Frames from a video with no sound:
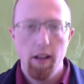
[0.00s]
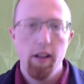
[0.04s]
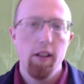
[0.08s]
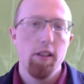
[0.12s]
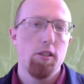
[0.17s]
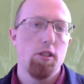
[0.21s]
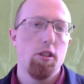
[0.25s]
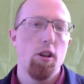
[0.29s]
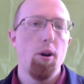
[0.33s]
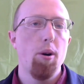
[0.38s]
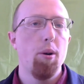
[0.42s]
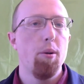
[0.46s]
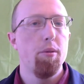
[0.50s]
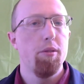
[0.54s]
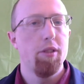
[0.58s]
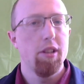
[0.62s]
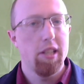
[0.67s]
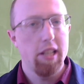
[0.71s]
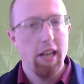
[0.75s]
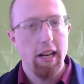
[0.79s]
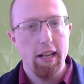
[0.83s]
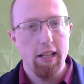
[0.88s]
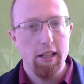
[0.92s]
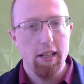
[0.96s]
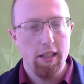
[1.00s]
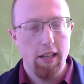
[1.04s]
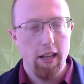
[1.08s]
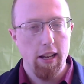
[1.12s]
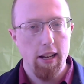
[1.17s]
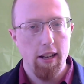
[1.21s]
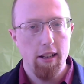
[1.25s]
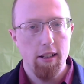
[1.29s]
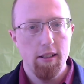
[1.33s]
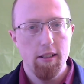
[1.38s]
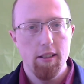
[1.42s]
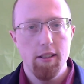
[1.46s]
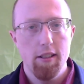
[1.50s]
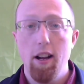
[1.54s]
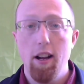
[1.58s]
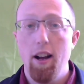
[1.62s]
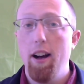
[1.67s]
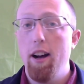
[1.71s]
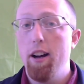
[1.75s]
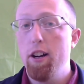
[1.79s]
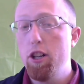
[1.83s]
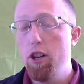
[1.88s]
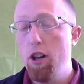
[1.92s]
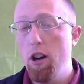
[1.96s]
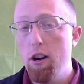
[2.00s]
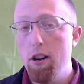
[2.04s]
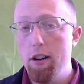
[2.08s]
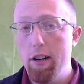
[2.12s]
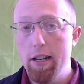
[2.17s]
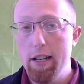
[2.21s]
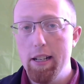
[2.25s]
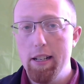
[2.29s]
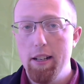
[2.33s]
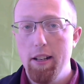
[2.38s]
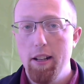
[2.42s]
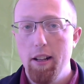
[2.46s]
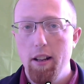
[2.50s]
So the second thing, current,